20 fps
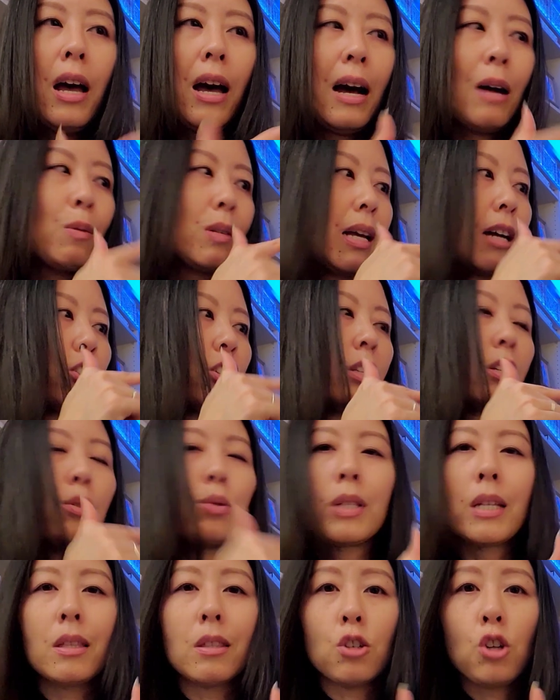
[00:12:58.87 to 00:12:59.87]
I was actually
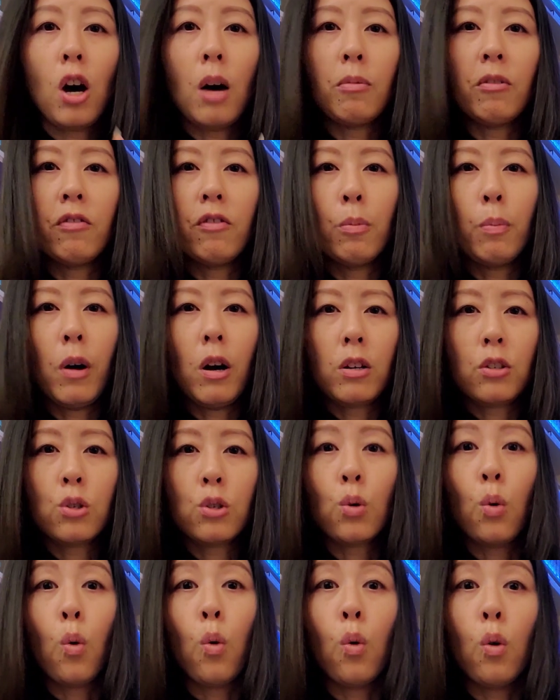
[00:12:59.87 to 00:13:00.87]
using the top of the box
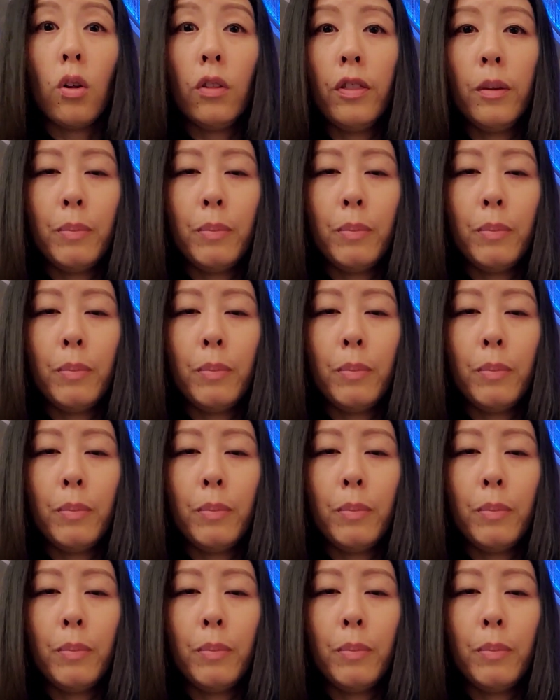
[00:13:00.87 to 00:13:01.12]
to hold